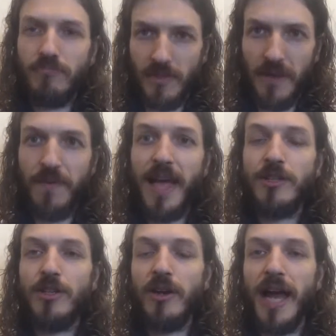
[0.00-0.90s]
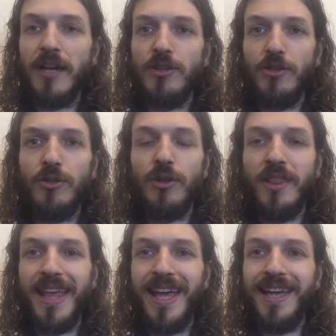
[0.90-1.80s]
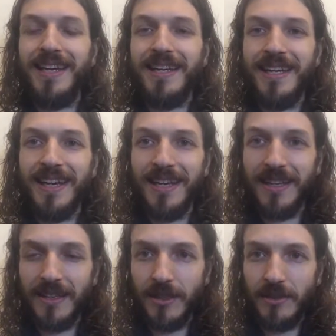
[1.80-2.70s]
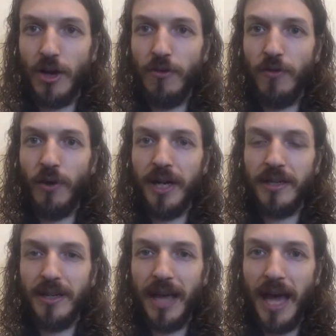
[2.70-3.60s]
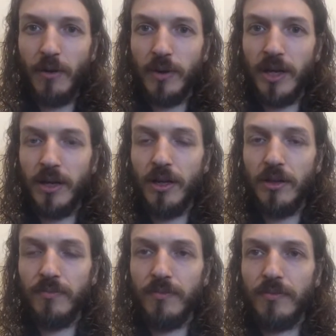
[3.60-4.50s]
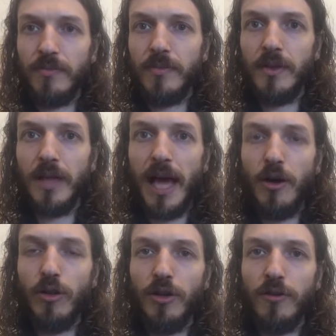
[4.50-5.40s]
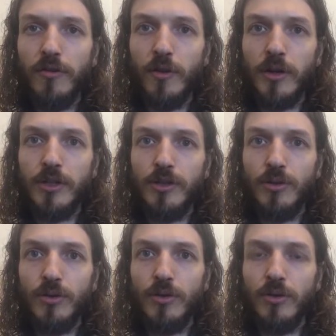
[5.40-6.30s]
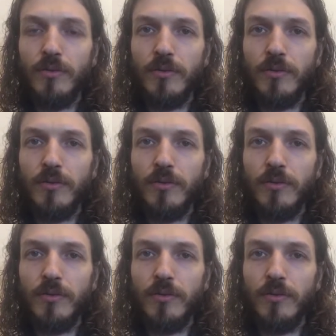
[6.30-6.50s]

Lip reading: If that's your attitude, then go for it. I'll look forward to